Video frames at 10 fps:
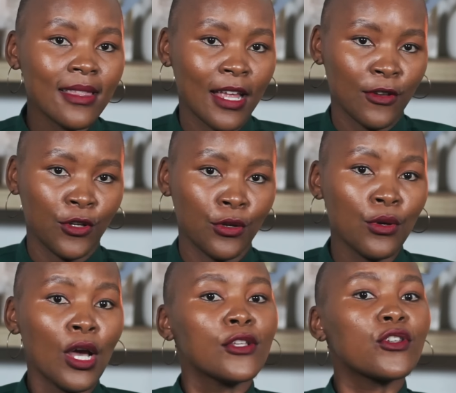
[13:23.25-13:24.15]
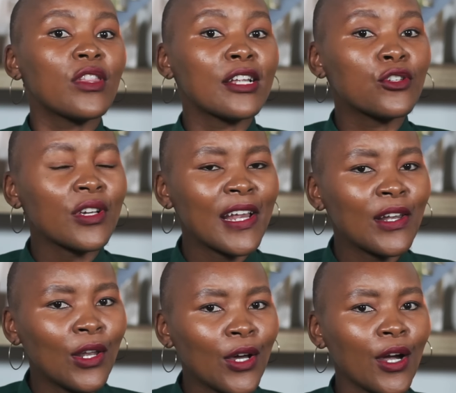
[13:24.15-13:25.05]
than you so that you
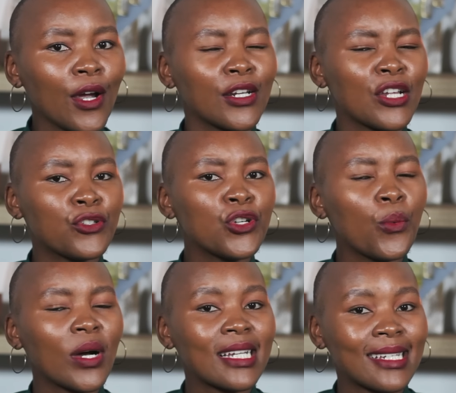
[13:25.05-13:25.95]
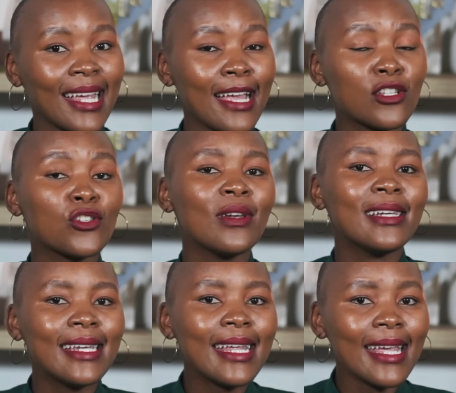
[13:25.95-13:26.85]
can learn and do what it takes to
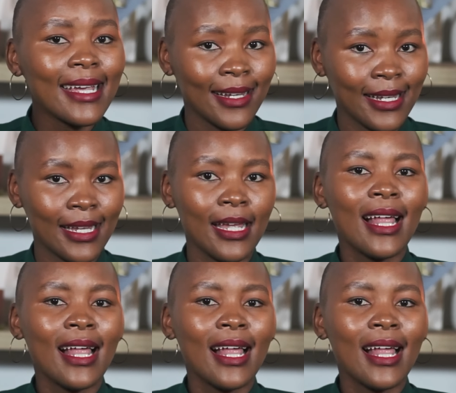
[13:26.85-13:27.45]
legally